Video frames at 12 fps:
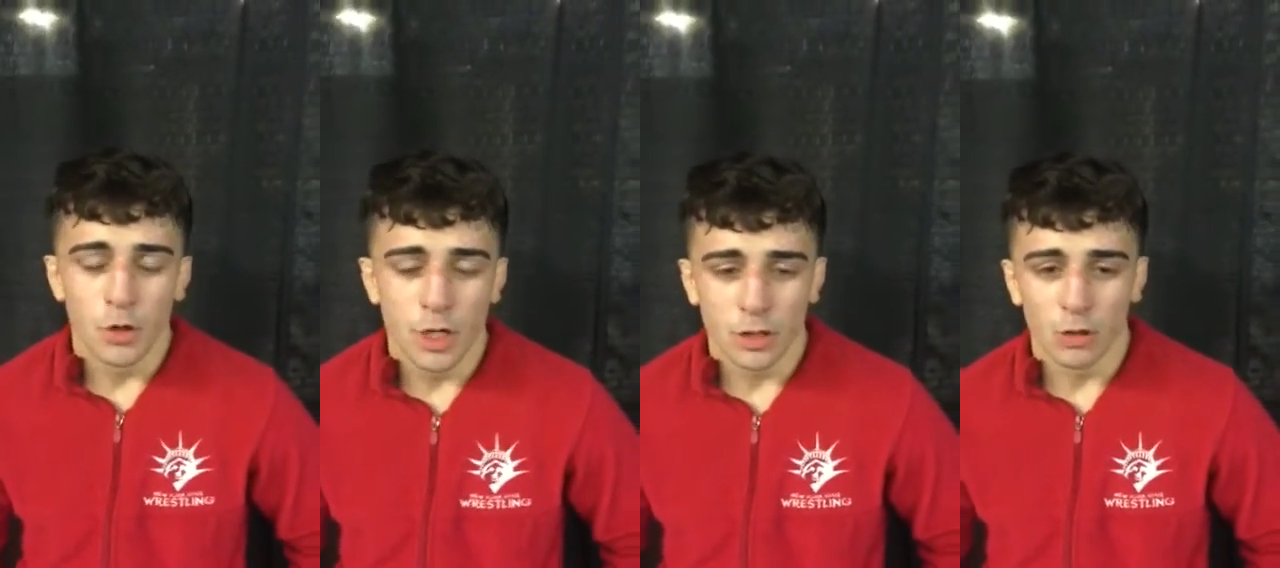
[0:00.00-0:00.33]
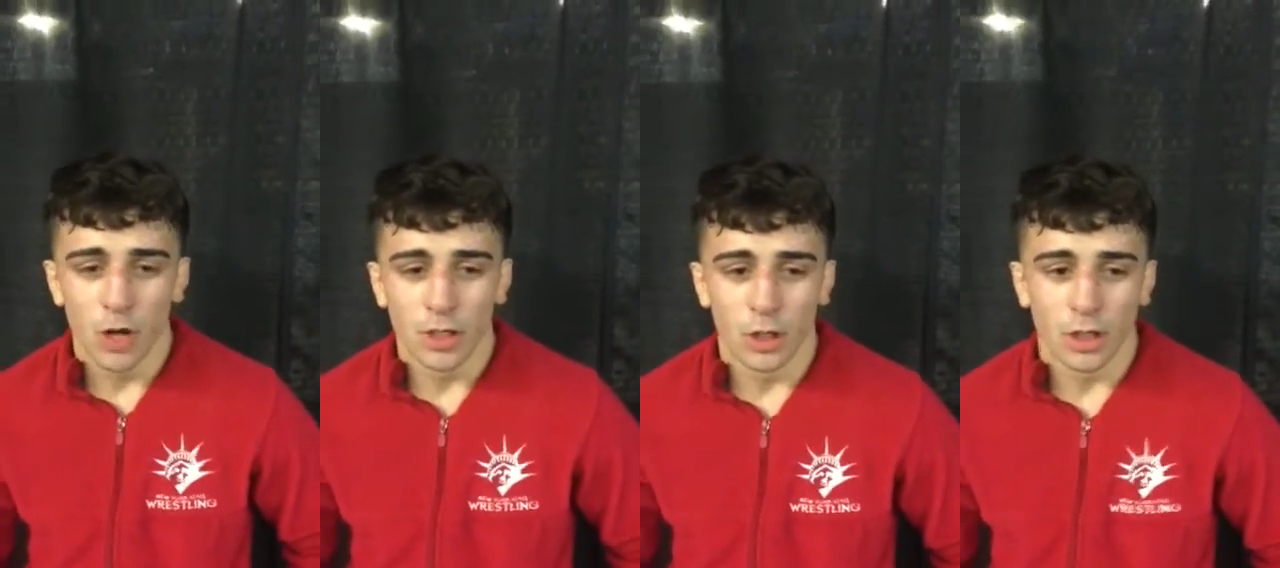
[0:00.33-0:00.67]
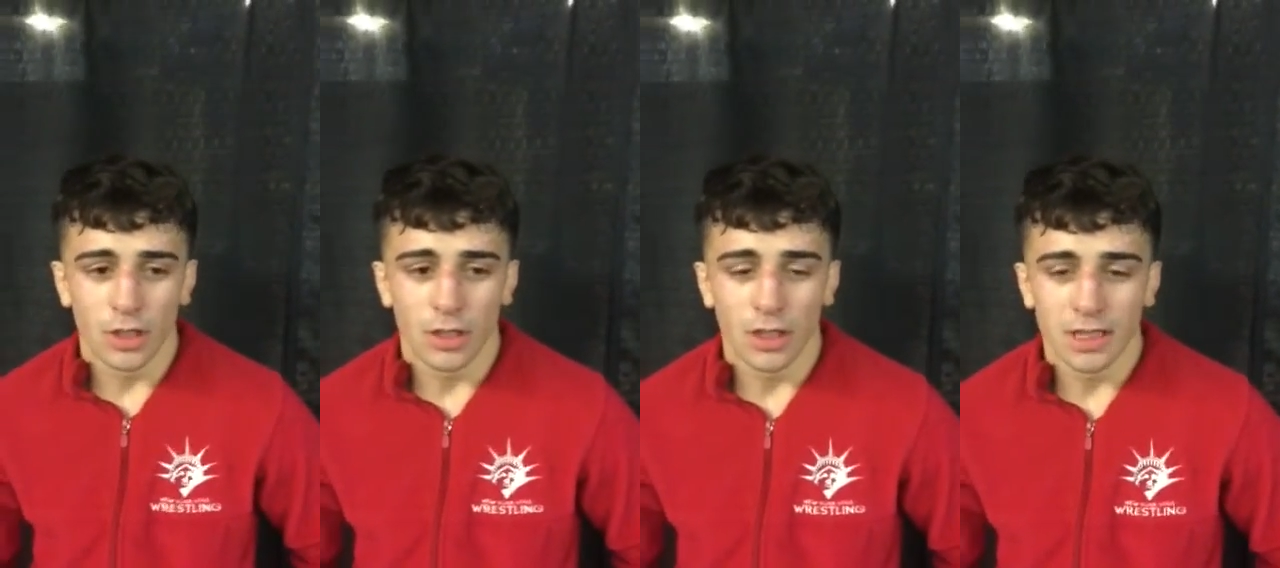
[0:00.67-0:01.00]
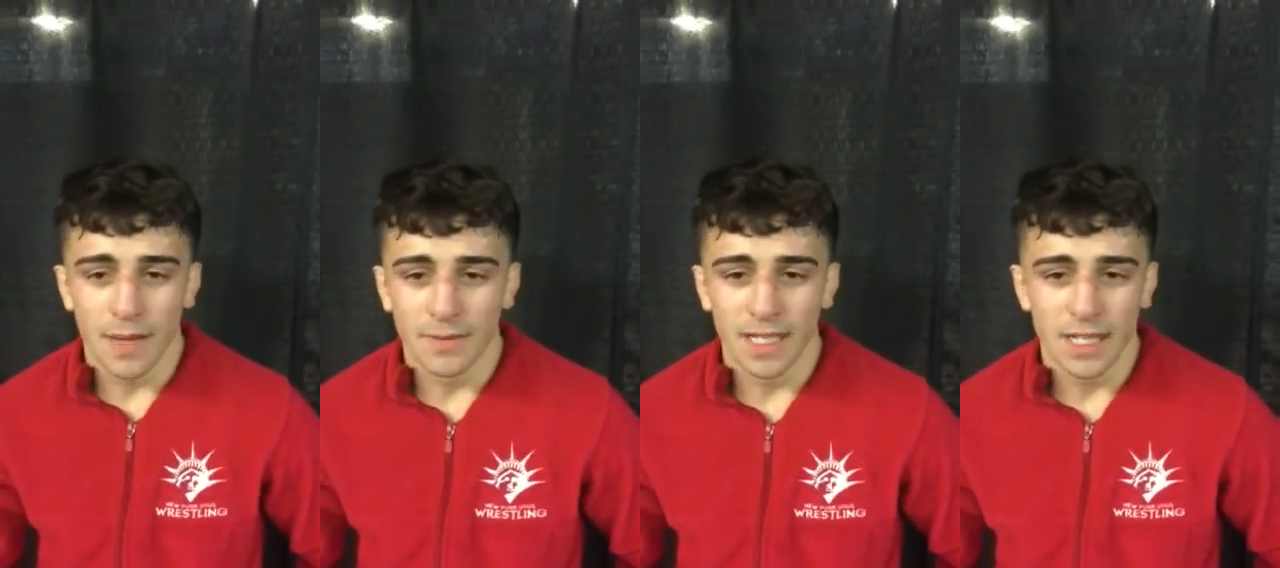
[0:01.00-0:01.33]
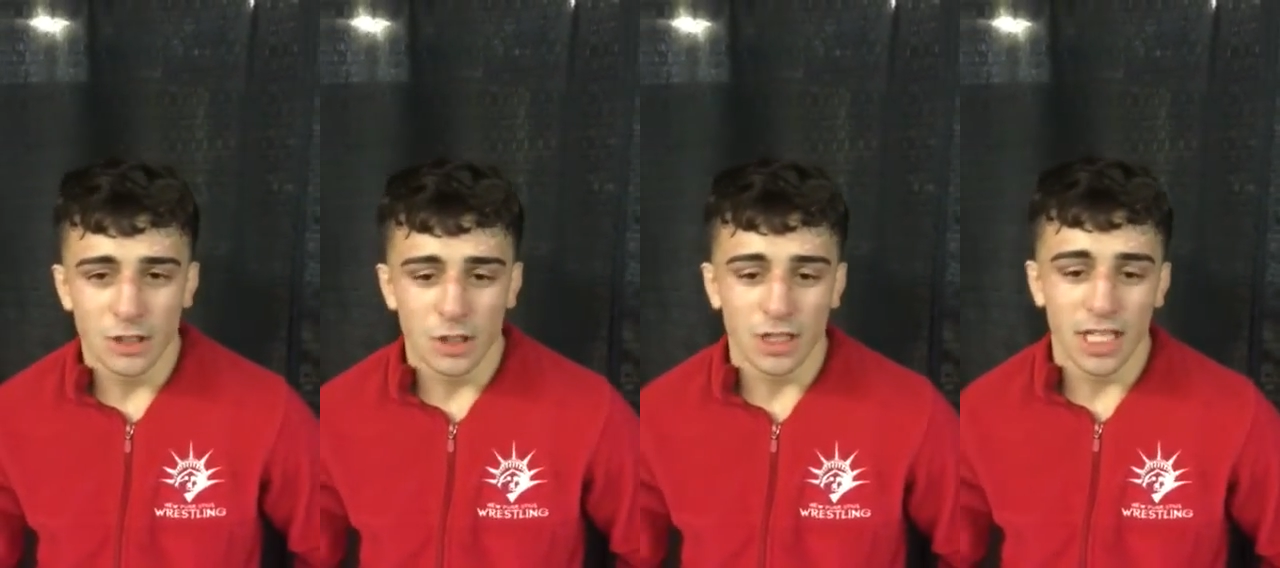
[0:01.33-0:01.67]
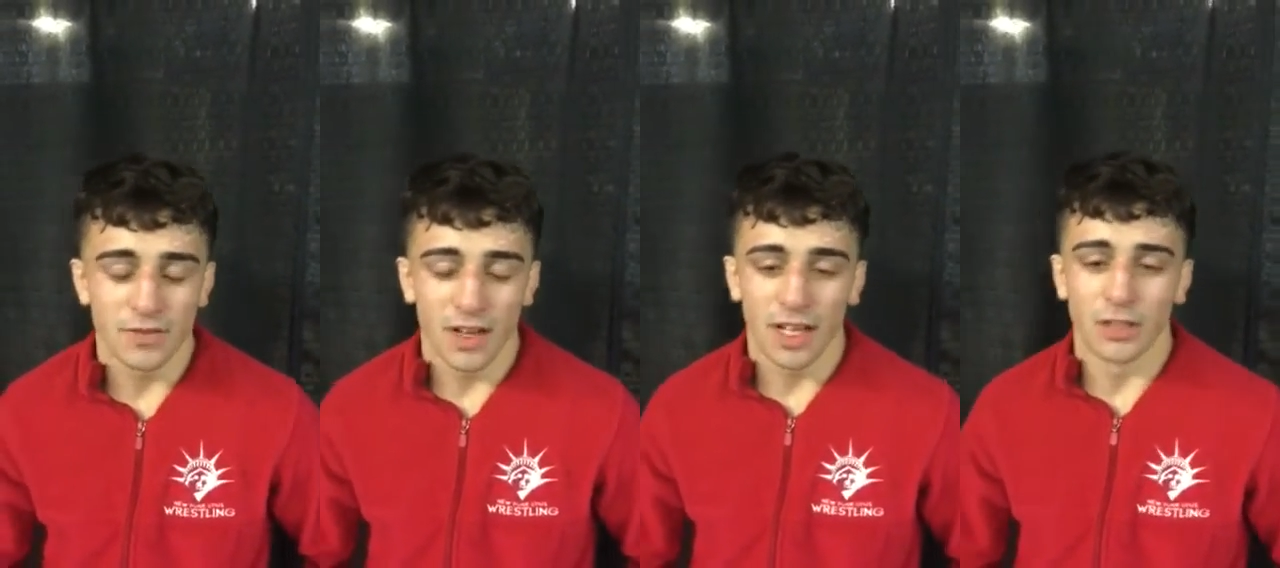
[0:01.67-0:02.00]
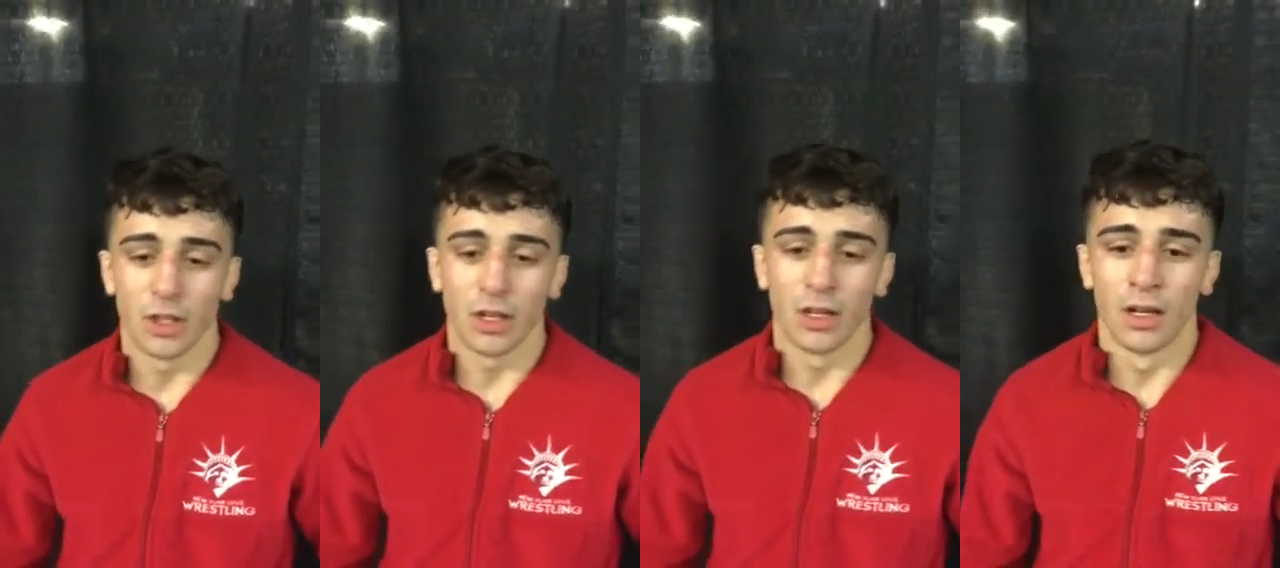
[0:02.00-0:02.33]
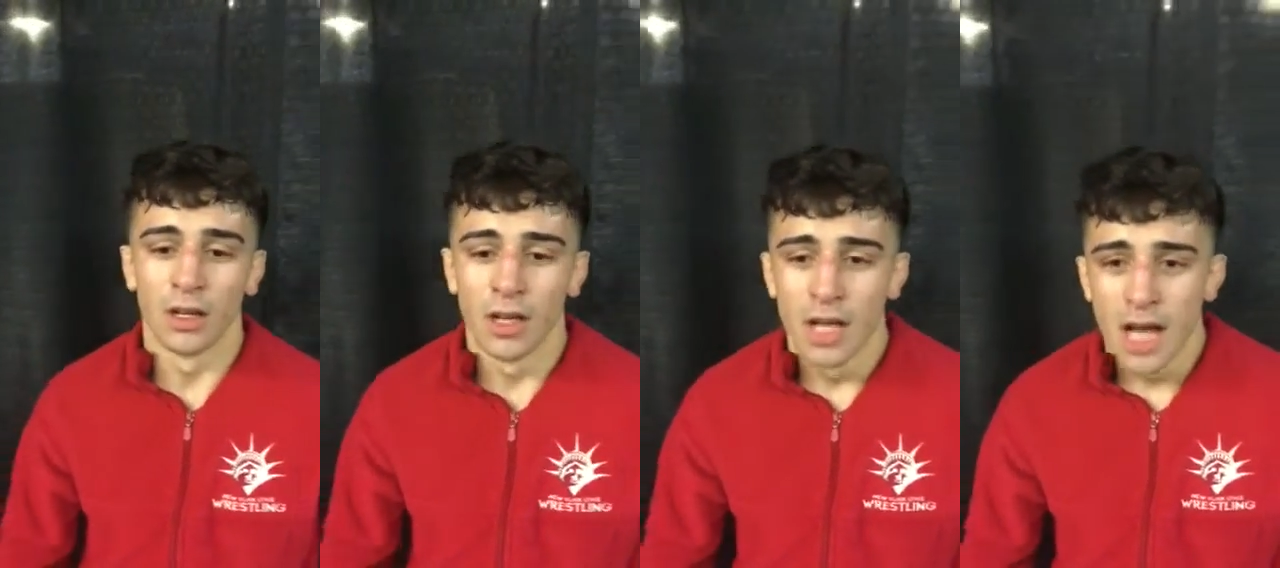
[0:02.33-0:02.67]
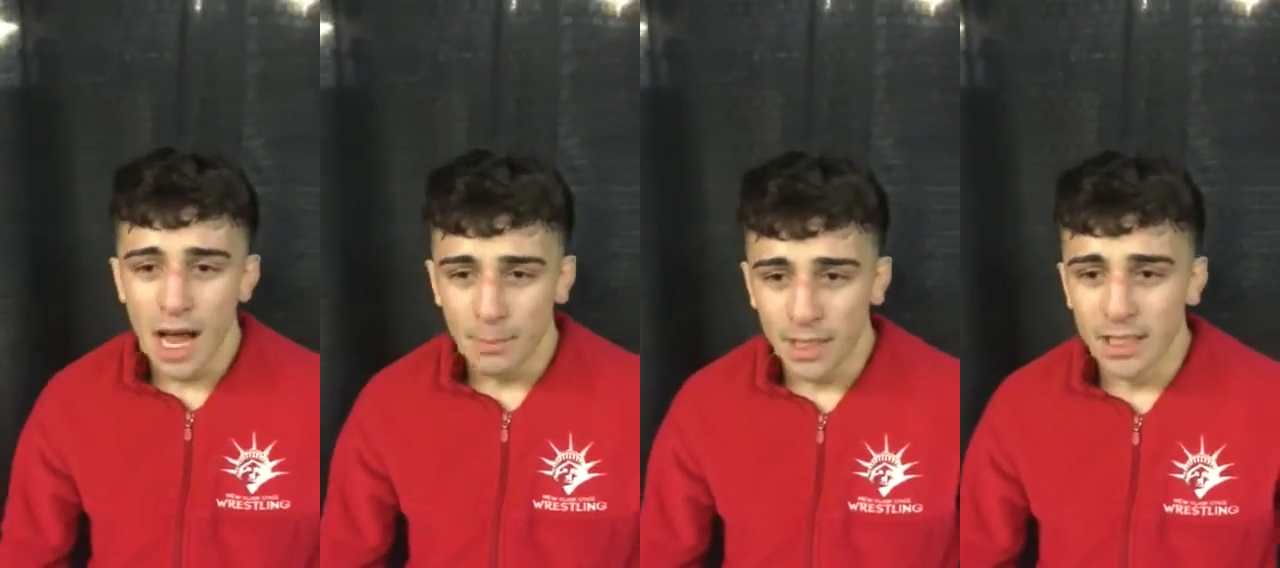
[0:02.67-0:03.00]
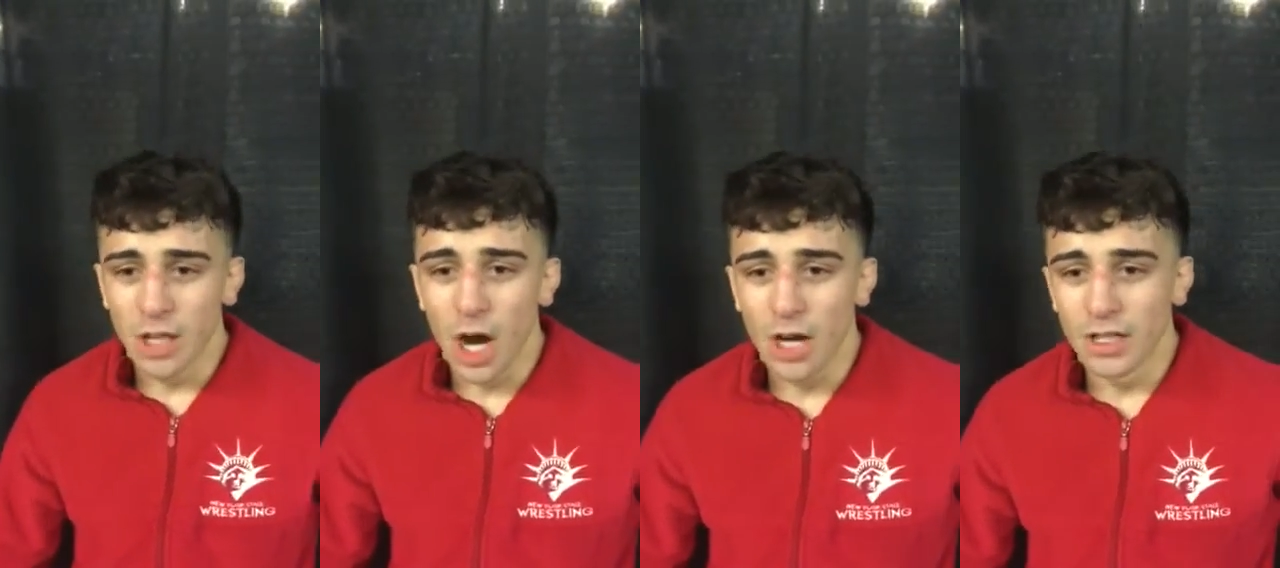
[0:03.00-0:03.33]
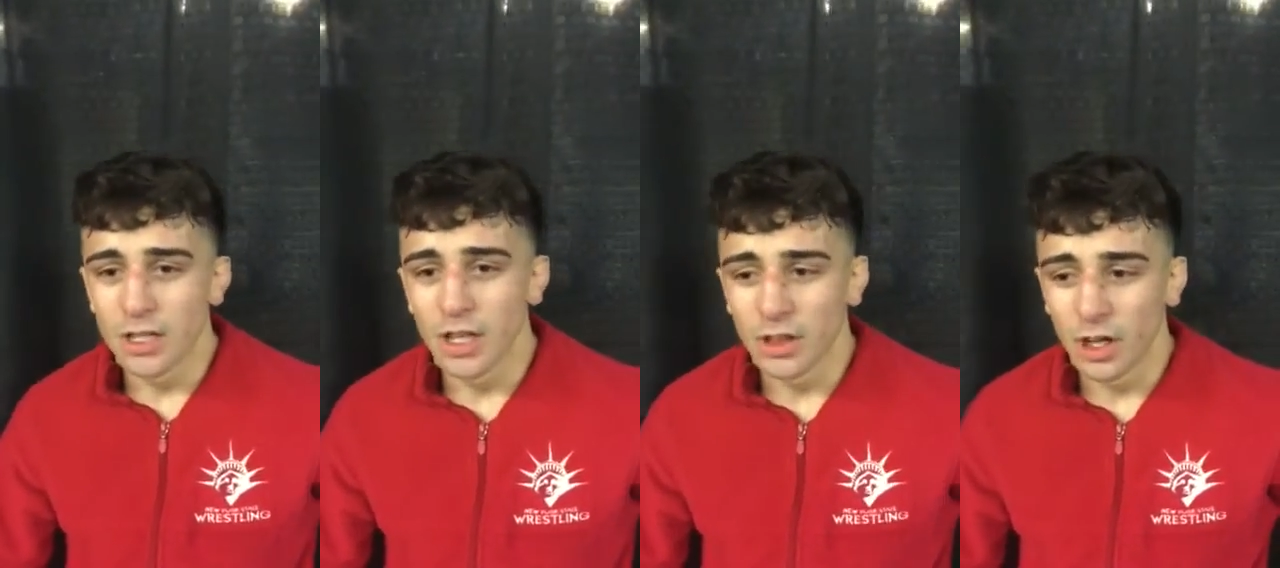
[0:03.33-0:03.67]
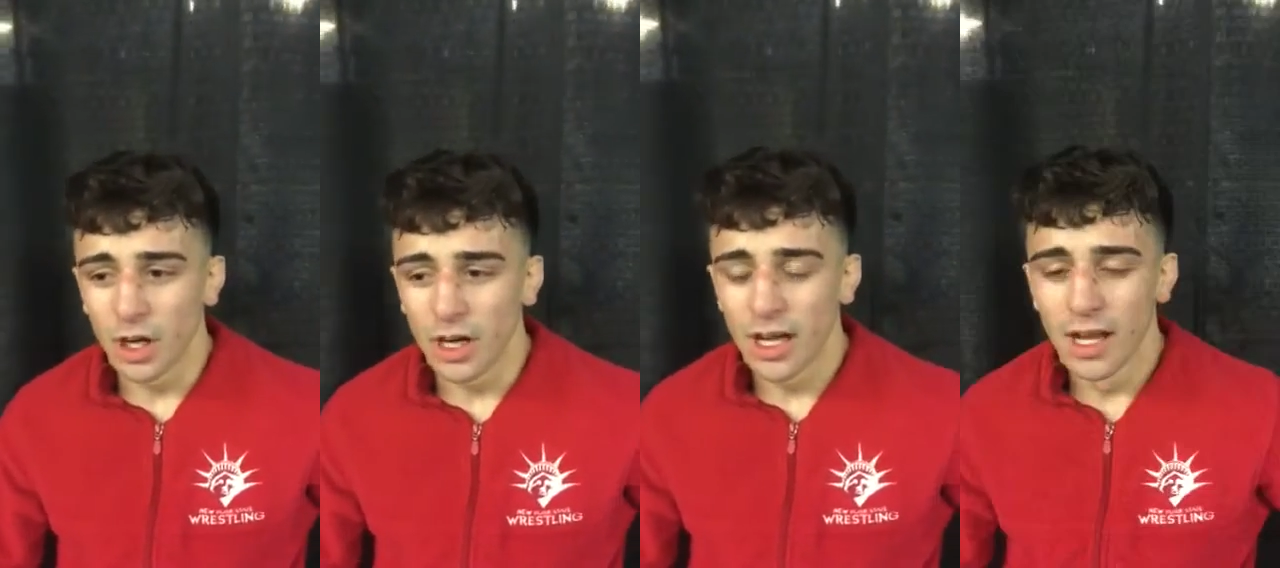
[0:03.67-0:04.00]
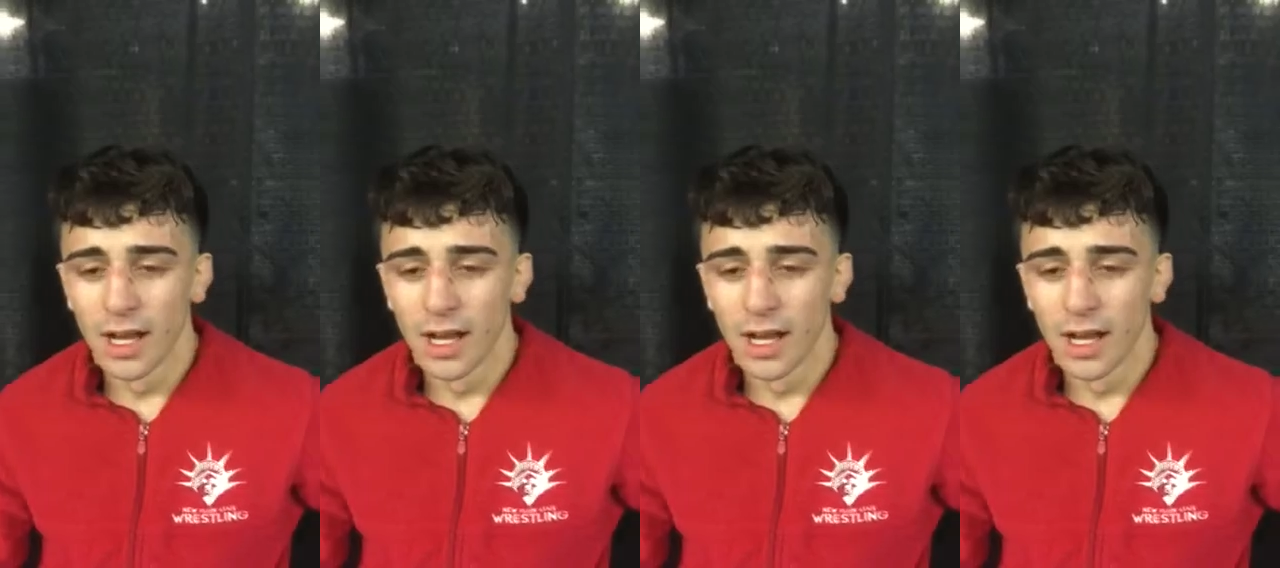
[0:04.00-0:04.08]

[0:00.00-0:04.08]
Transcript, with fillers: Two years in a row, I took seventh at Eastern States. Finally, I took. I placed higher this year, third.